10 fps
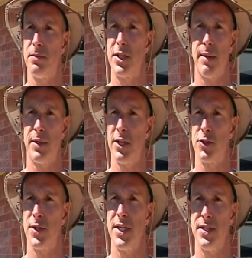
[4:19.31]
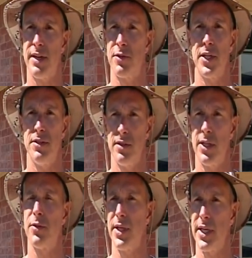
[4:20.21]
chop down trees after he
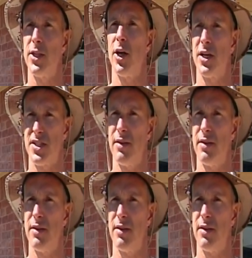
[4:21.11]
literally had lost